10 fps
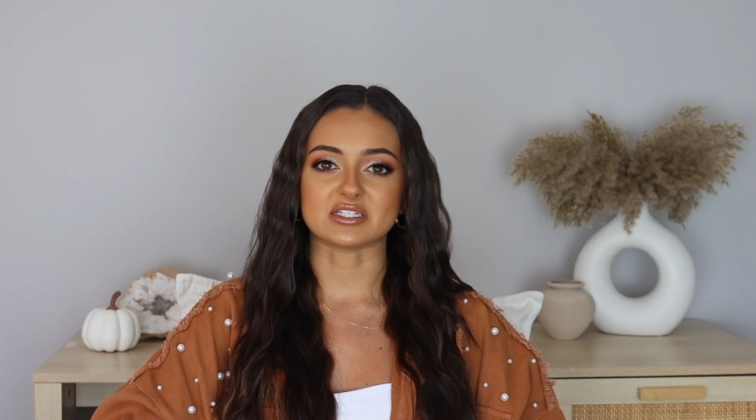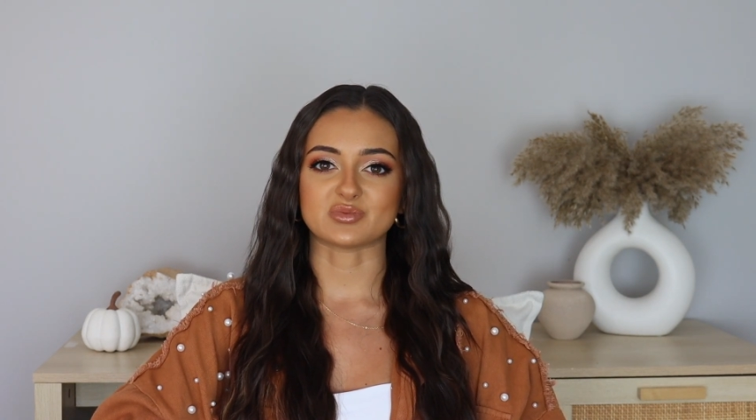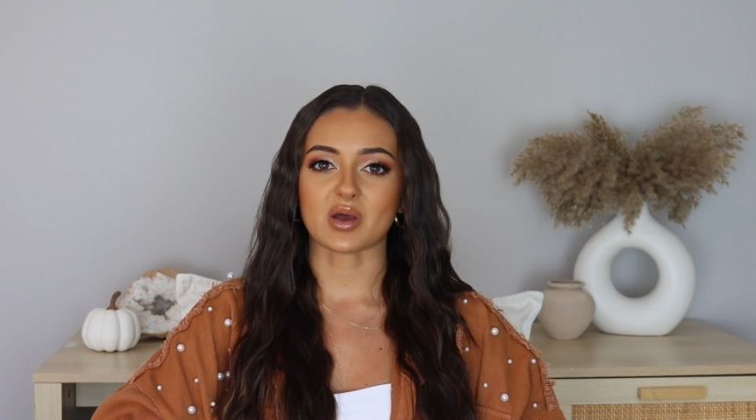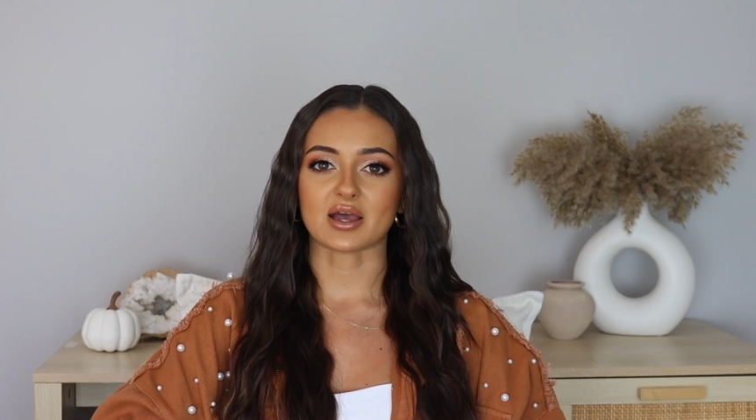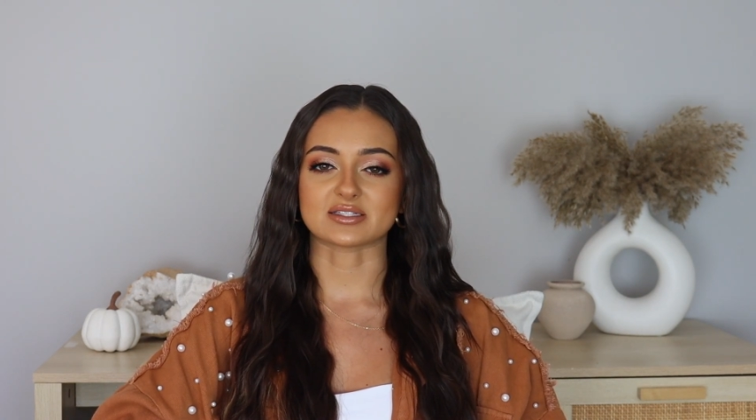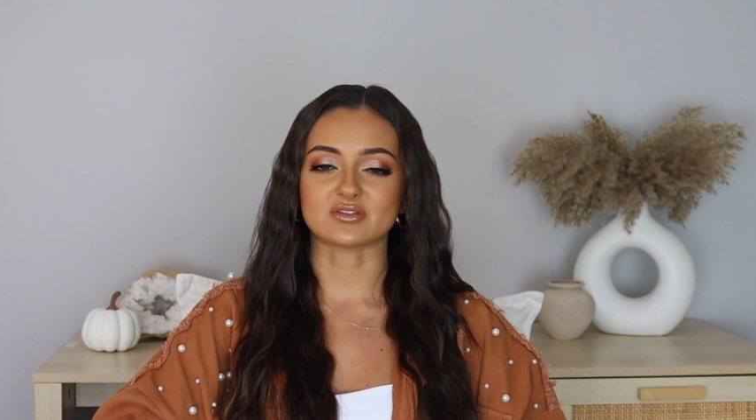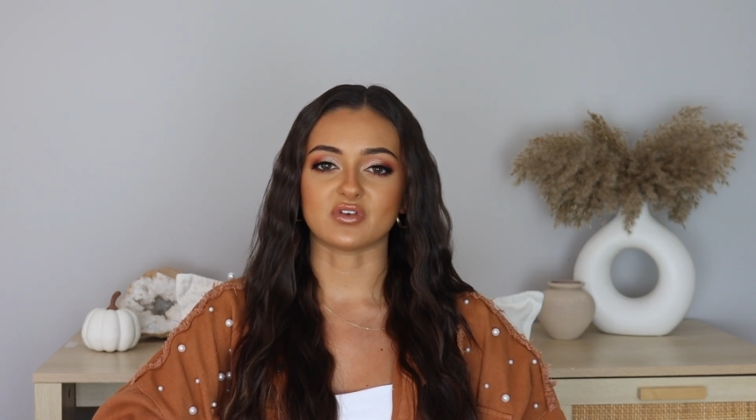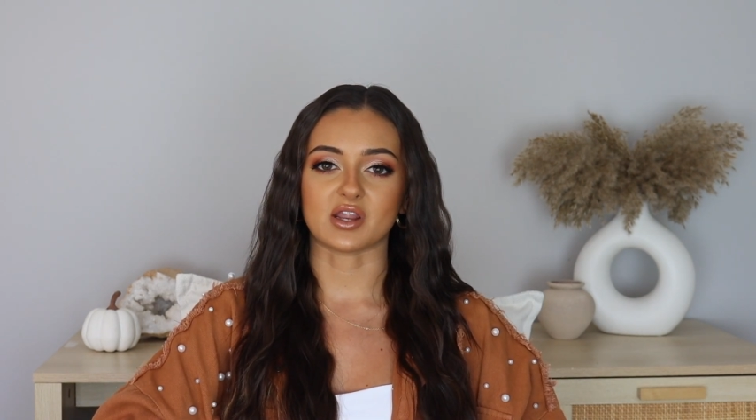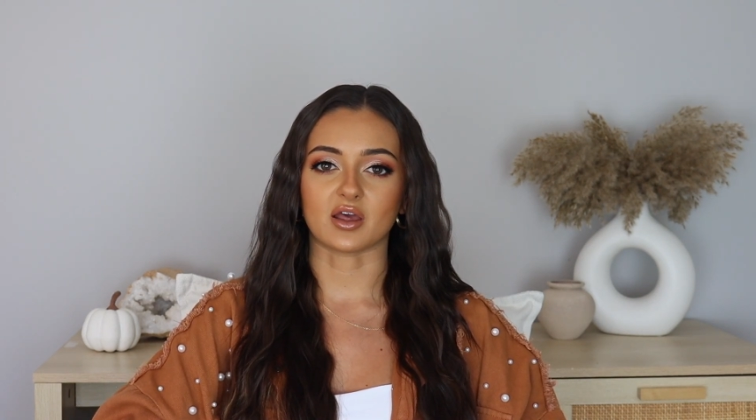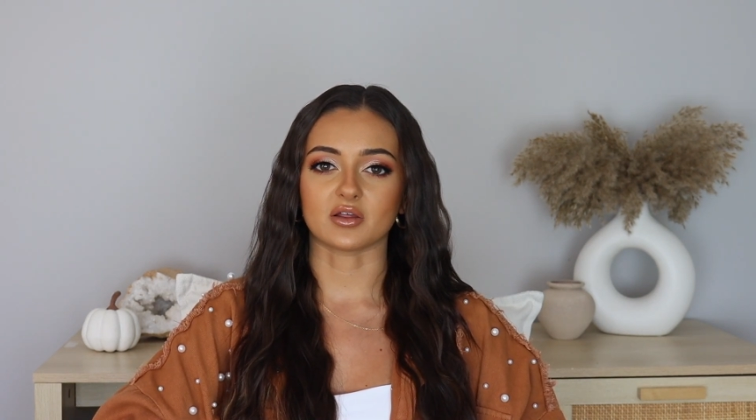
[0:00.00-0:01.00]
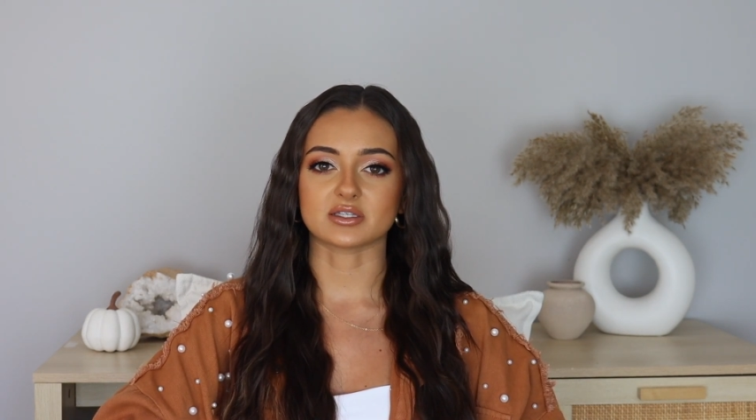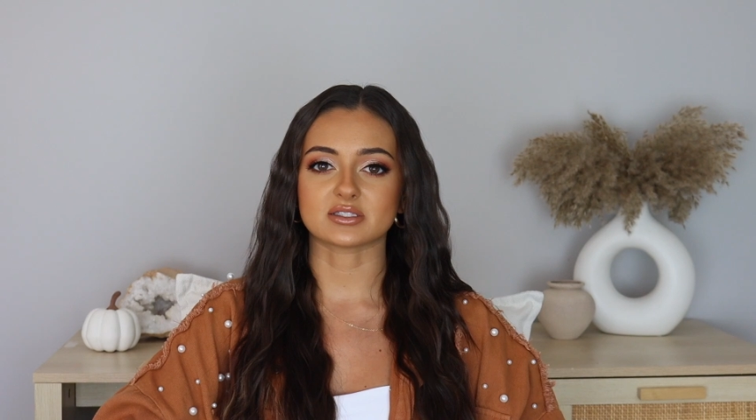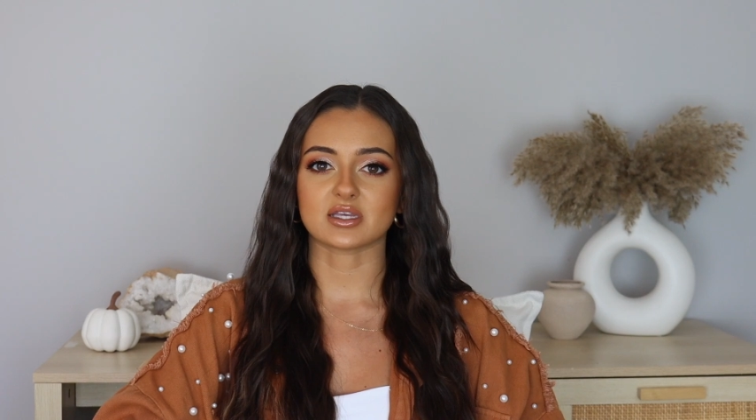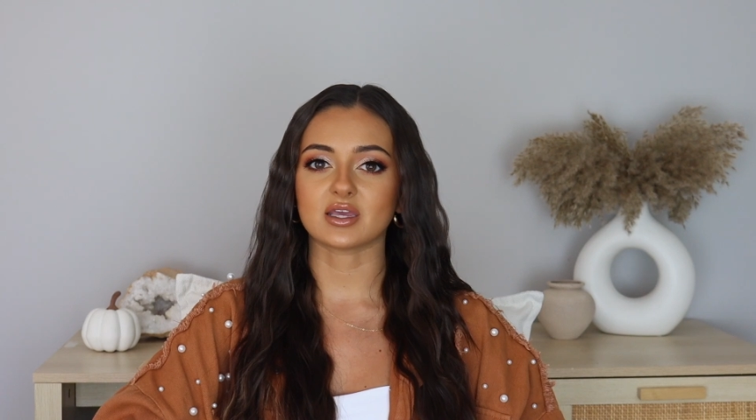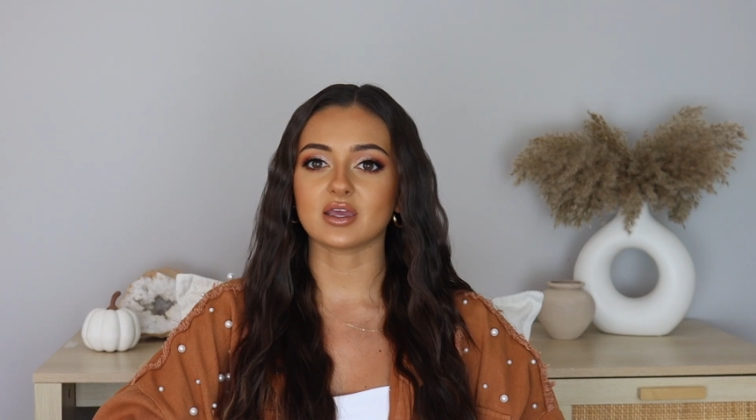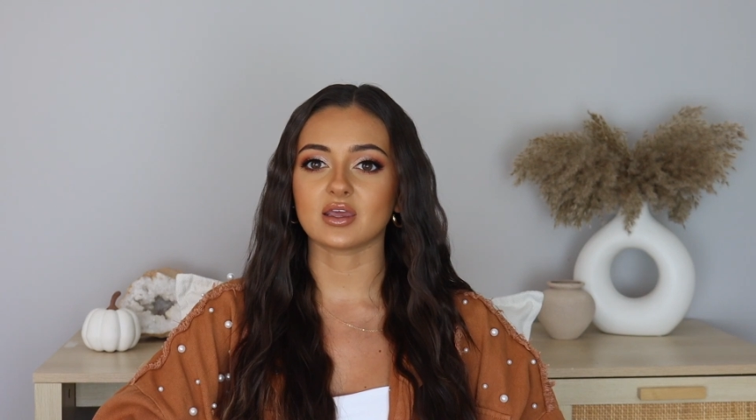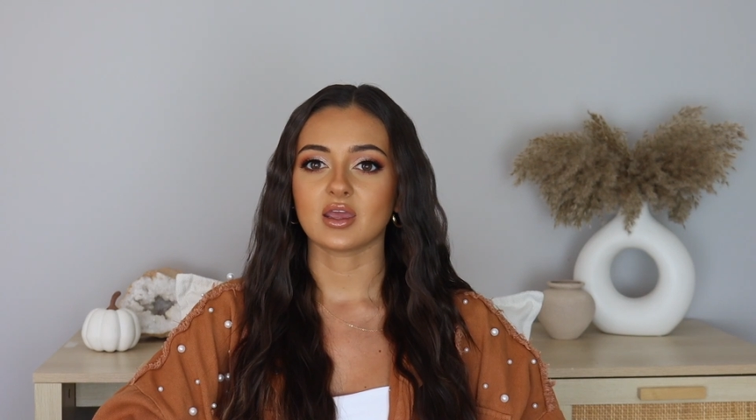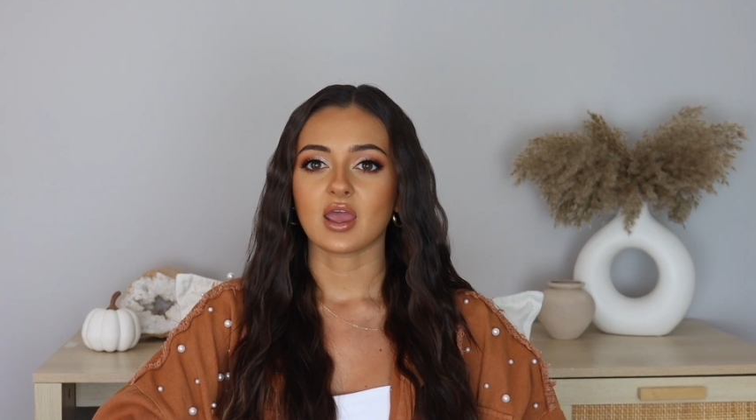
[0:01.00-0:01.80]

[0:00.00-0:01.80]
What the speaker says: spiced vanilla scent.